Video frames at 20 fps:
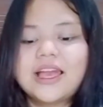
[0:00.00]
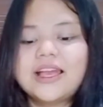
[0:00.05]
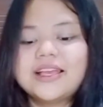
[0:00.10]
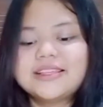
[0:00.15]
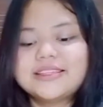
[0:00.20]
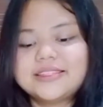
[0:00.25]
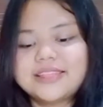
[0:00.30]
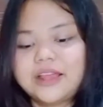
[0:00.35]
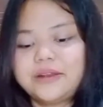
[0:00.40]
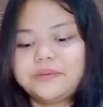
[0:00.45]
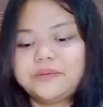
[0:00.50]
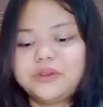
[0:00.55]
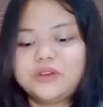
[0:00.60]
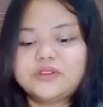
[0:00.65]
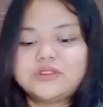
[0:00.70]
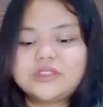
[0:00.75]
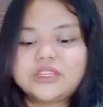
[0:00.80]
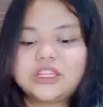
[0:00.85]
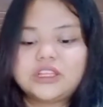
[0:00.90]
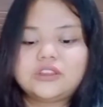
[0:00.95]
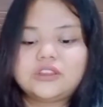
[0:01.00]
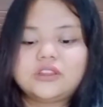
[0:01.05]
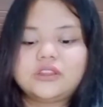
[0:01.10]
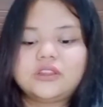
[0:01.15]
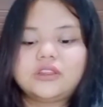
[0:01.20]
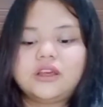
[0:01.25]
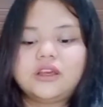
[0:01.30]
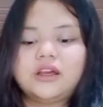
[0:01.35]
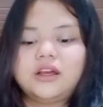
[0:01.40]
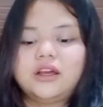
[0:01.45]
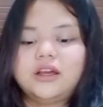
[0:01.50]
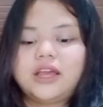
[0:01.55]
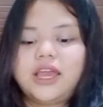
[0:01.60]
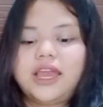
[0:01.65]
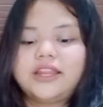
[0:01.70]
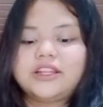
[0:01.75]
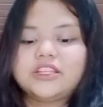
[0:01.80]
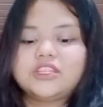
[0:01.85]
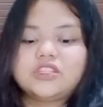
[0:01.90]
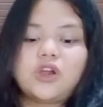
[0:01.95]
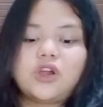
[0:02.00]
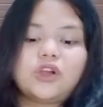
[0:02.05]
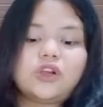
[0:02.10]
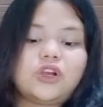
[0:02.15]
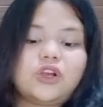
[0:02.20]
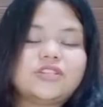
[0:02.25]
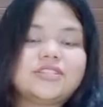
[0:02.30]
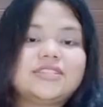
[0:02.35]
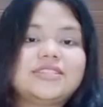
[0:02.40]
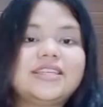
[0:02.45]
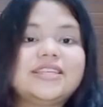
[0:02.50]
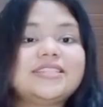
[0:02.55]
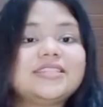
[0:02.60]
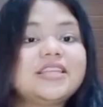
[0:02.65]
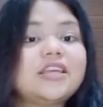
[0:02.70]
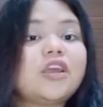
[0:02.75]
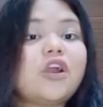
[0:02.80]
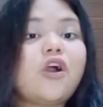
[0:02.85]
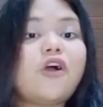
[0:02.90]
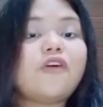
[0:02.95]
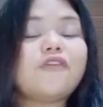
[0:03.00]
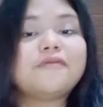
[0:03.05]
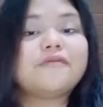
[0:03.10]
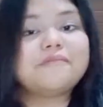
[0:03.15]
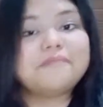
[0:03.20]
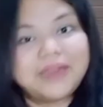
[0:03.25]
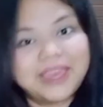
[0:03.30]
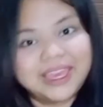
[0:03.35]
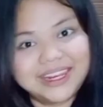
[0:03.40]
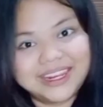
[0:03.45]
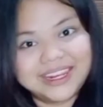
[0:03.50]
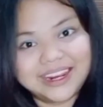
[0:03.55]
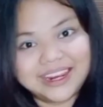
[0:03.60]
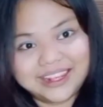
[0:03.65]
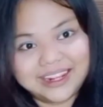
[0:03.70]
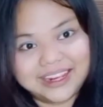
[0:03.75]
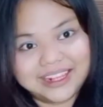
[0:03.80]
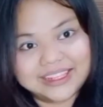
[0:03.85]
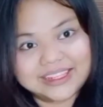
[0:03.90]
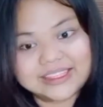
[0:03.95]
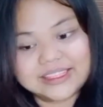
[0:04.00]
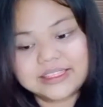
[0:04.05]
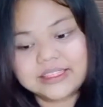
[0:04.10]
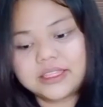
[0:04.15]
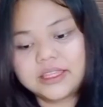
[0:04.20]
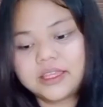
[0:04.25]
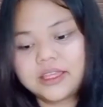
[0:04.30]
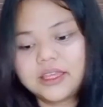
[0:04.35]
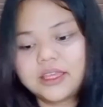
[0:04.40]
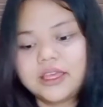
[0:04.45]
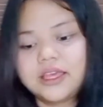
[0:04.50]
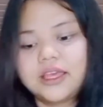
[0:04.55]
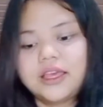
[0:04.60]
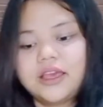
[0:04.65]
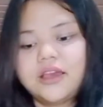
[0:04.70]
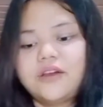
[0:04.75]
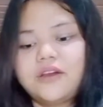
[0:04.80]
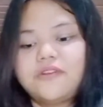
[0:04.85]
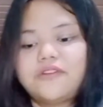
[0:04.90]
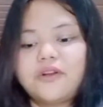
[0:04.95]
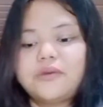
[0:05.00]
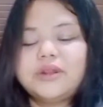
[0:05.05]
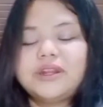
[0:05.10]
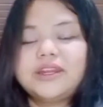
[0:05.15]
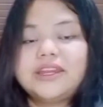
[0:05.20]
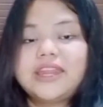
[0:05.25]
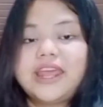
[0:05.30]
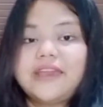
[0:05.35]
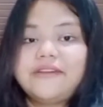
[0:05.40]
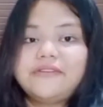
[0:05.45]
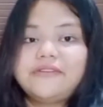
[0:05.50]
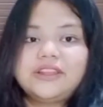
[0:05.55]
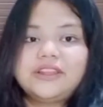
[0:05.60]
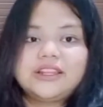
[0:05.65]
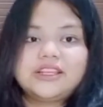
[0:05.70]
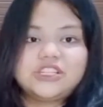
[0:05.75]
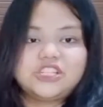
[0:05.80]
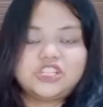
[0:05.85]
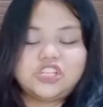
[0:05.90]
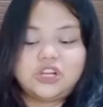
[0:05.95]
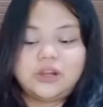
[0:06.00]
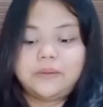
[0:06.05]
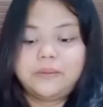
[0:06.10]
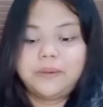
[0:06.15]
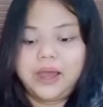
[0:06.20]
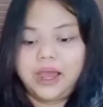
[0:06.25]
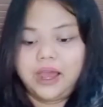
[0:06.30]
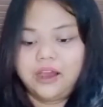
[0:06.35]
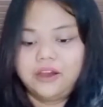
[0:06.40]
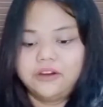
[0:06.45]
sad music and song consisting of many lyrics. From the definition above,